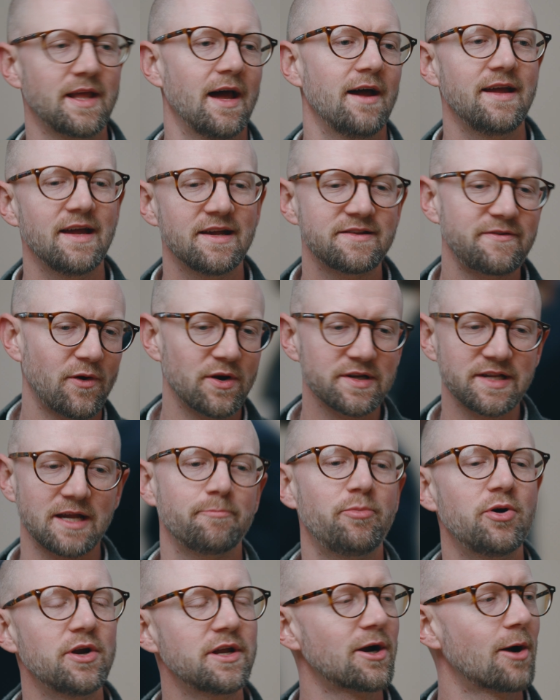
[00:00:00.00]
as far as
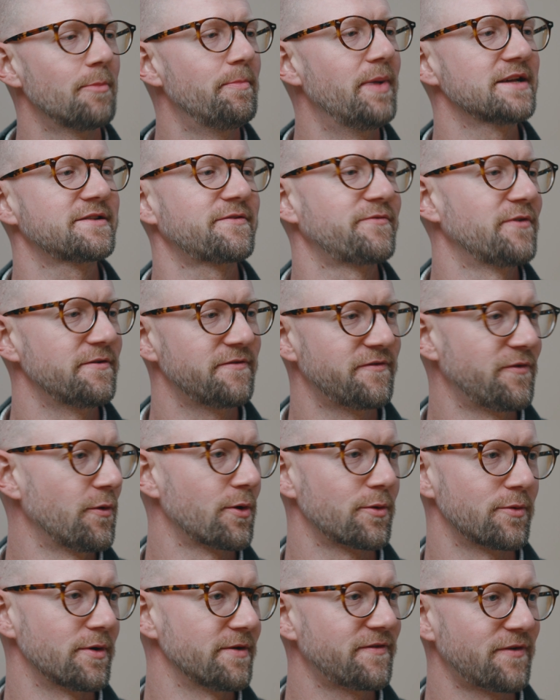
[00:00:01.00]
like putting our best foot
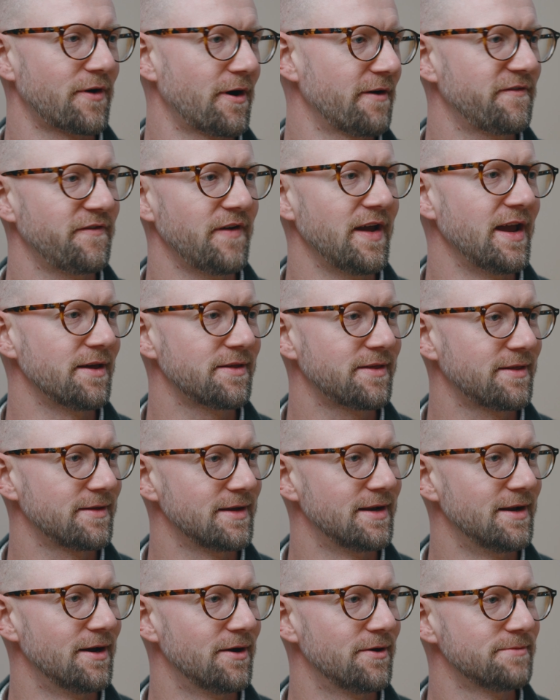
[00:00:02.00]
forward for our faith, yeah.
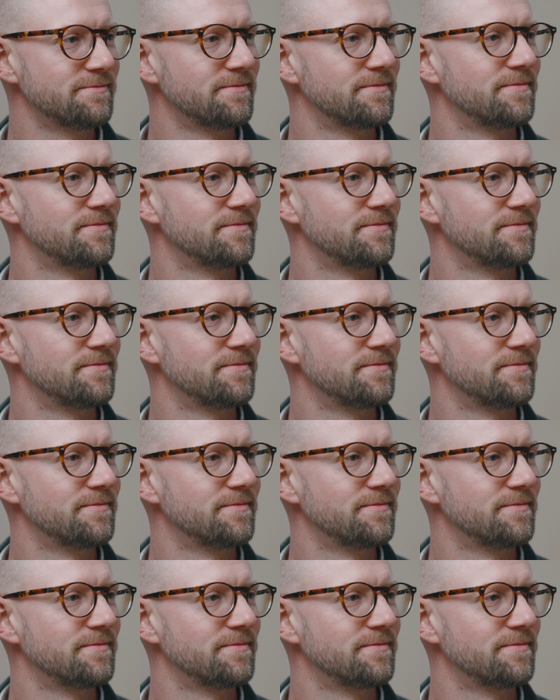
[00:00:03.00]
you know?